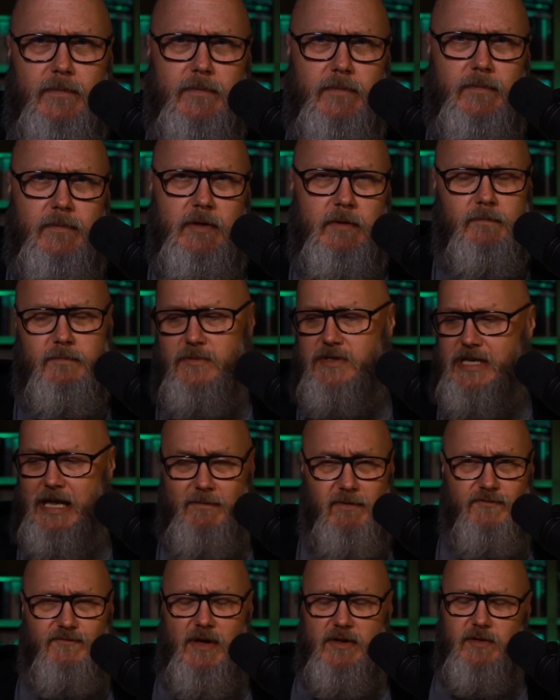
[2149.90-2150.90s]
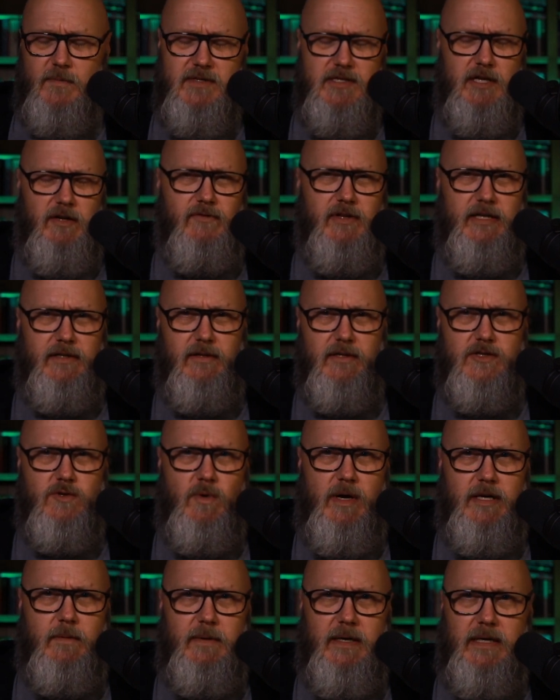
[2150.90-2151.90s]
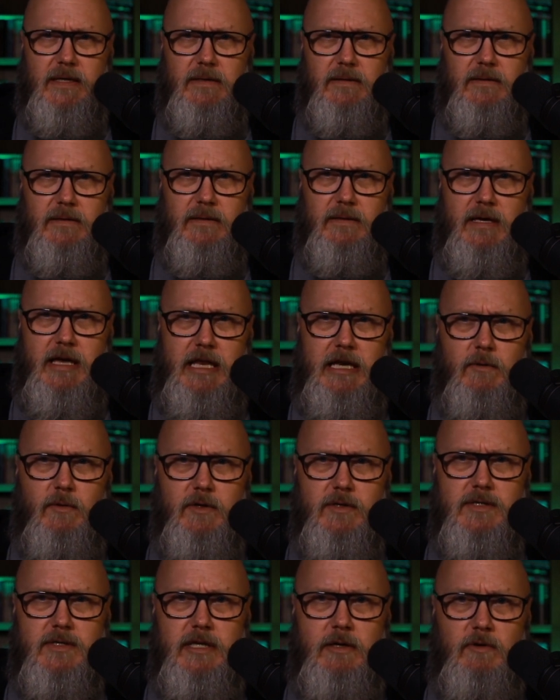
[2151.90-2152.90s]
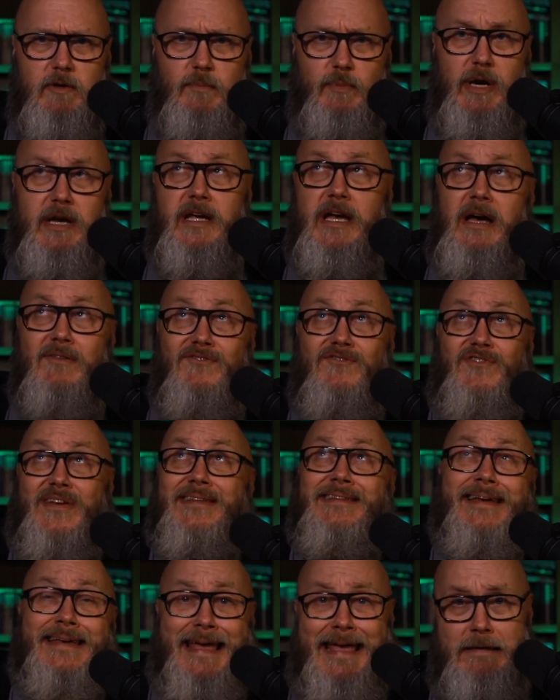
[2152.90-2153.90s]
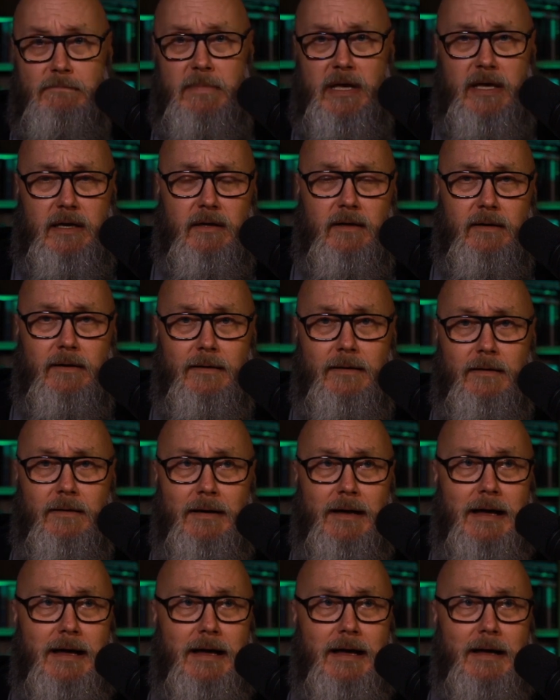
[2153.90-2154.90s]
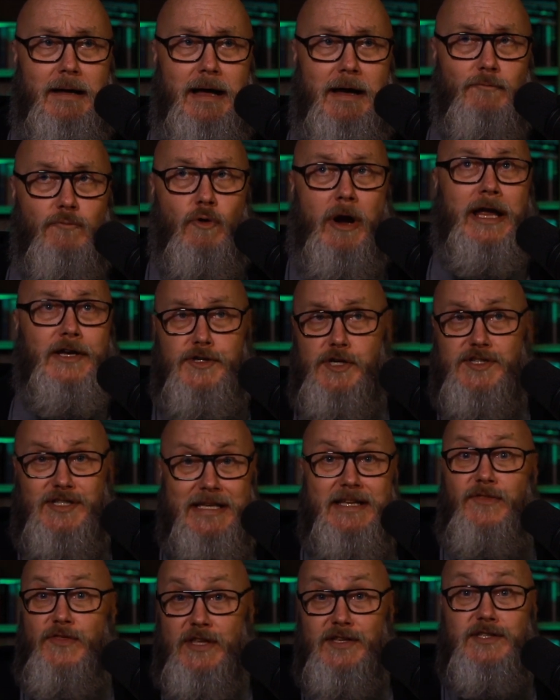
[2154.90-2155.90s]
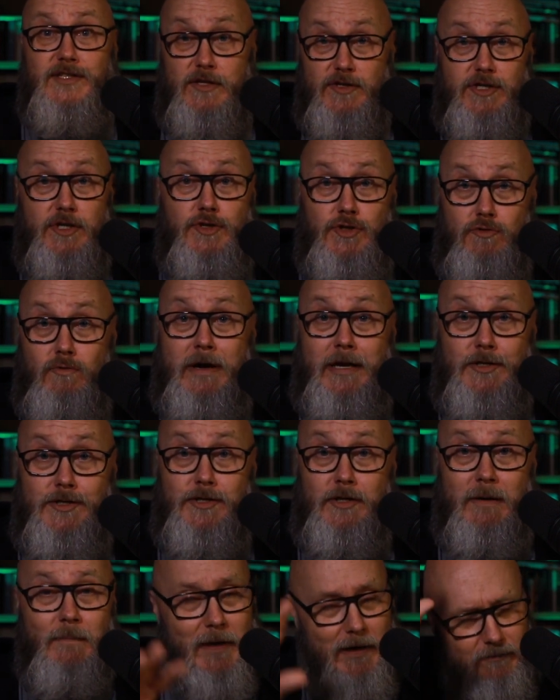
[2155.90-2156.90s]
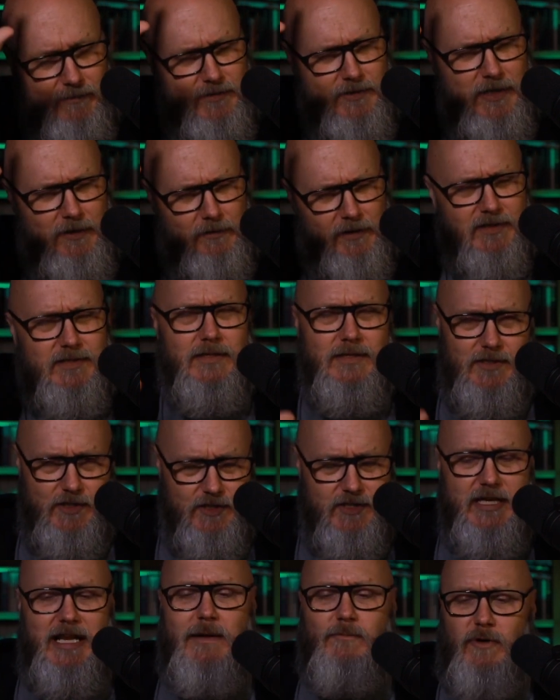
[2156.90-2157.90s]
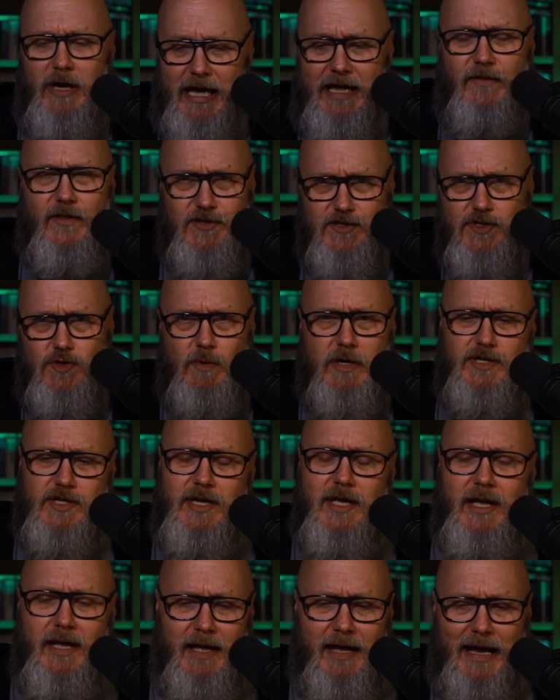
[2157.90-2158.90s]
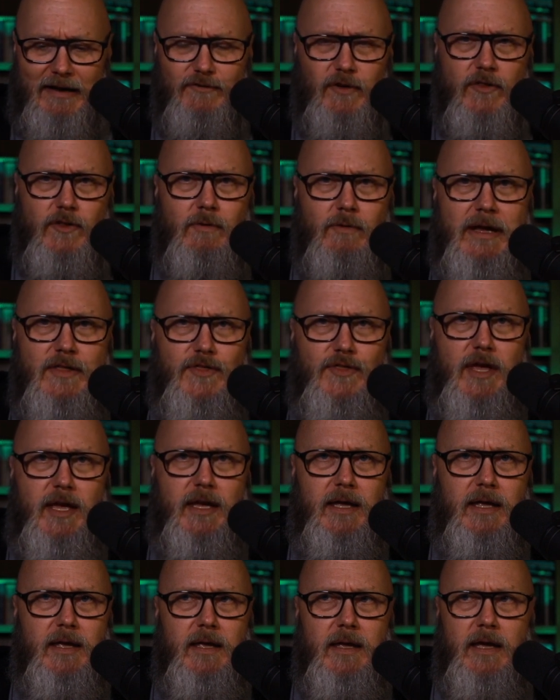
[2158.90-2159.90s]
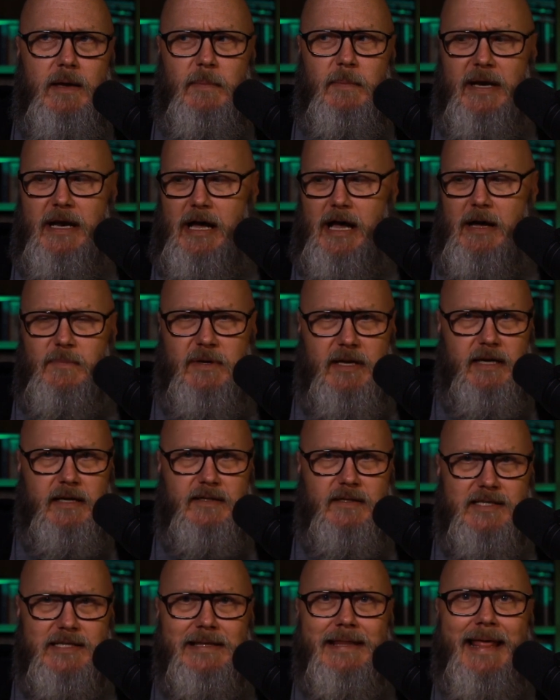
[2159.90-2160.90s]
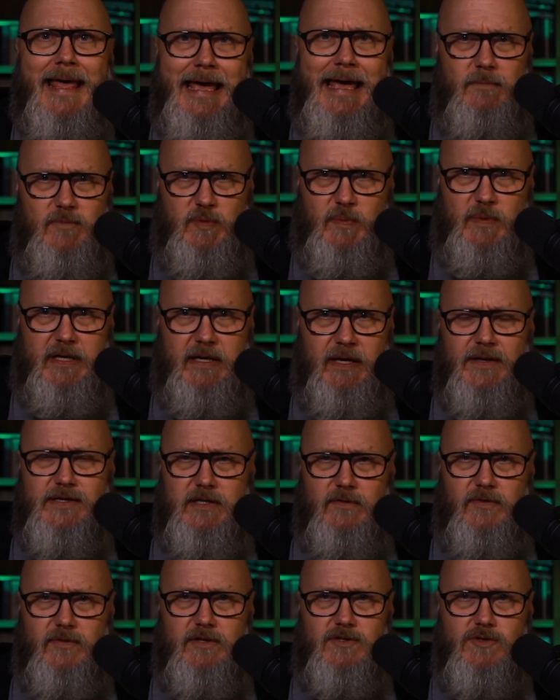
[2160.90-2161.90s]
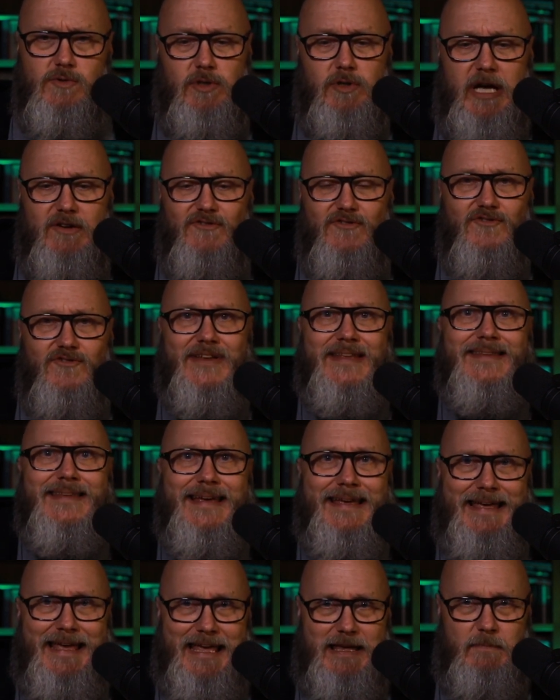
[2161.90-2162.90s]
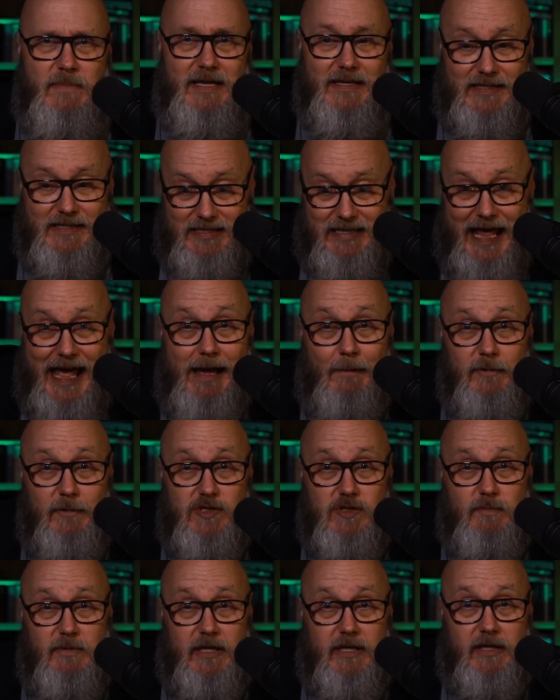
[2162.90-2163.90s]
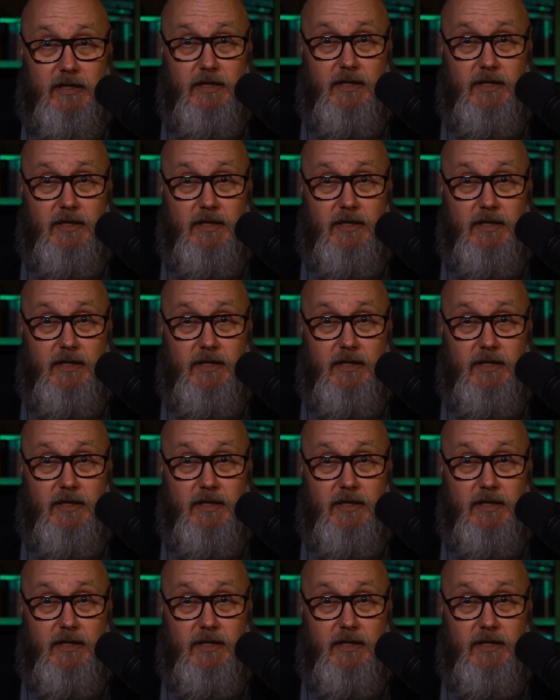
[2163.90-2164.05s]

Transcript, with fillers: And David found himself like this quite a bit. And he would pray, God, vindicate me. I'm righteous in this situation. I'm not sinless. He's just saying, I'm right in this situation. I've done the right thing, but I'm getting slammed because of it. So God, vindicate me, establish me,